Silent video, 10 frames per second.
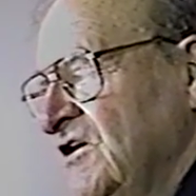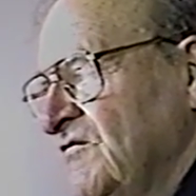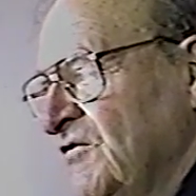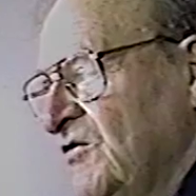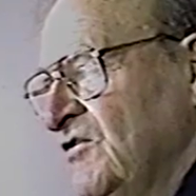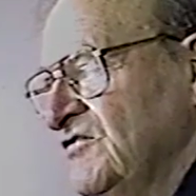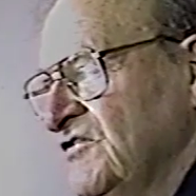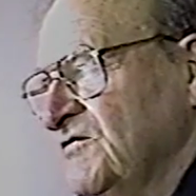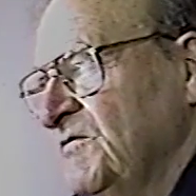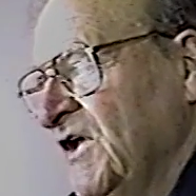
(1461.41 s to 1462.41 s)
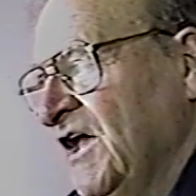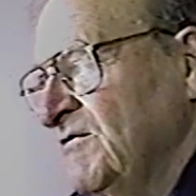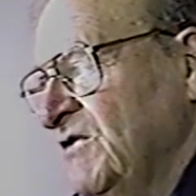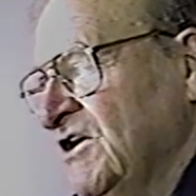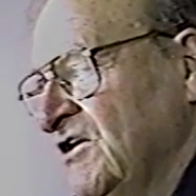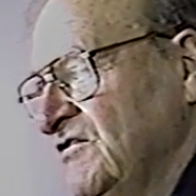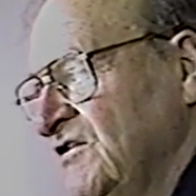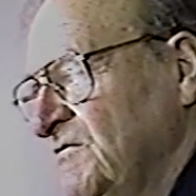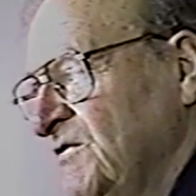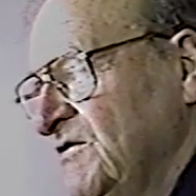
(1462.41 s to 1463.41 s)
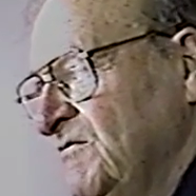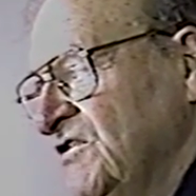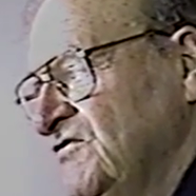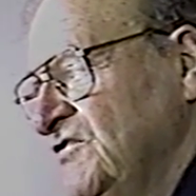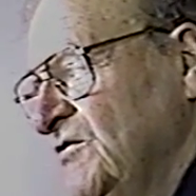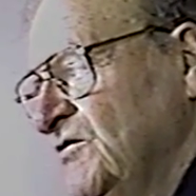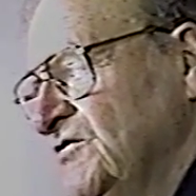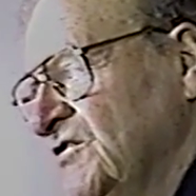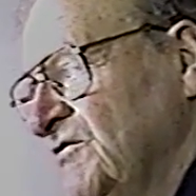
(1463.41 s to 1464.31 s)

if a horse is bad because he's been misused or